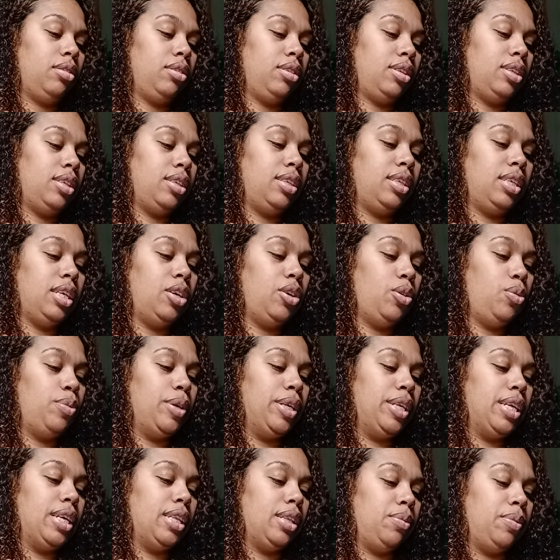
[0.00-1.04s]
to see who we're
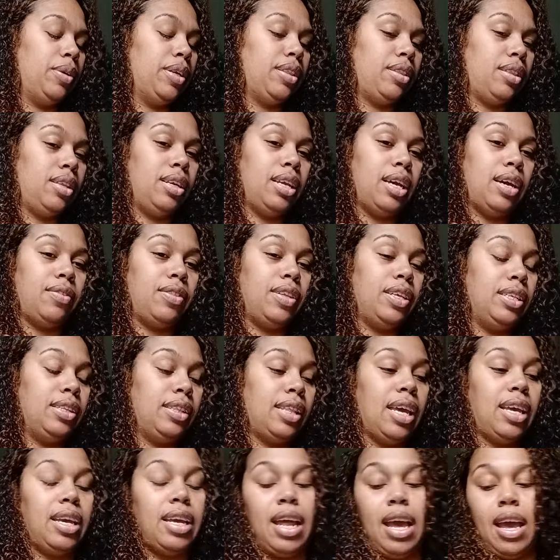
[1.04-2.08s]
dealing with. Now, these,
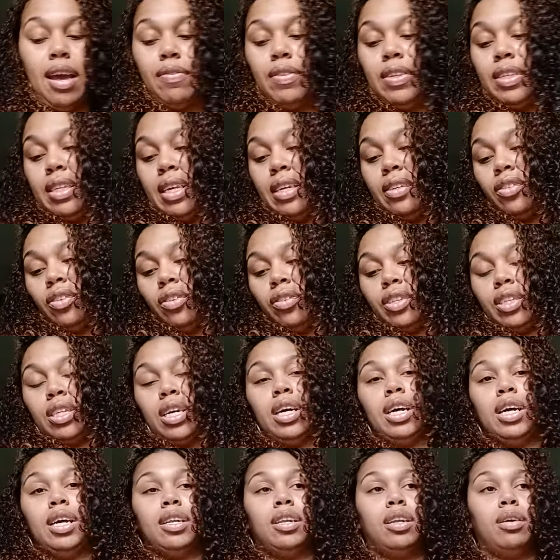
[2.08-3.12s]
they could have this as their
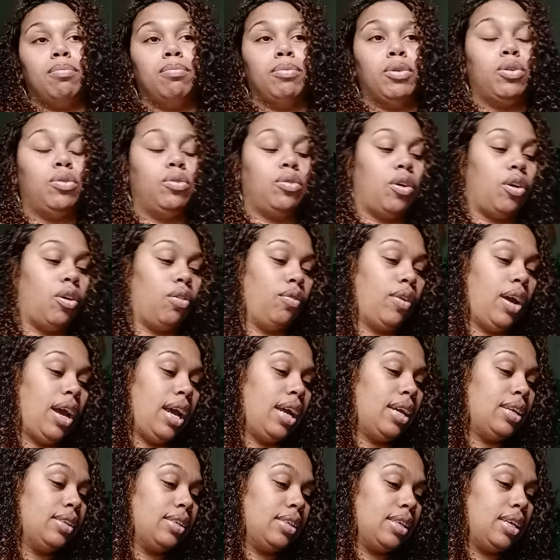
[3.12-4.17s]
sun, moon, or
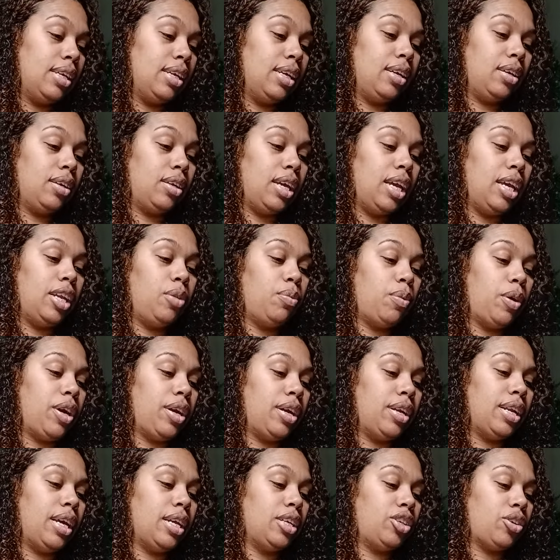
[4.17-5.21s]
rising, anywhere
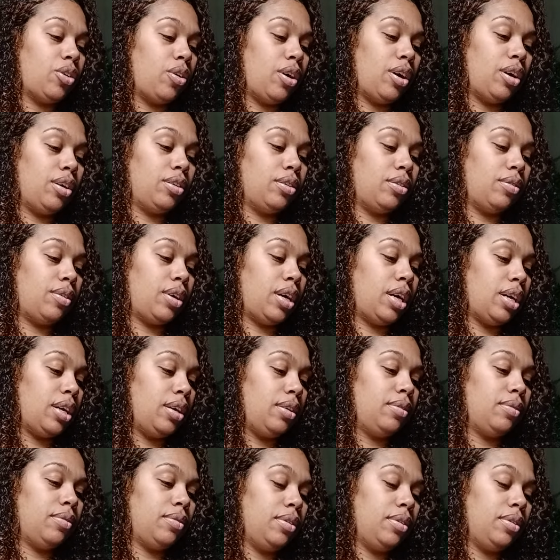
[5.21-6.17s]
in their chart, okay?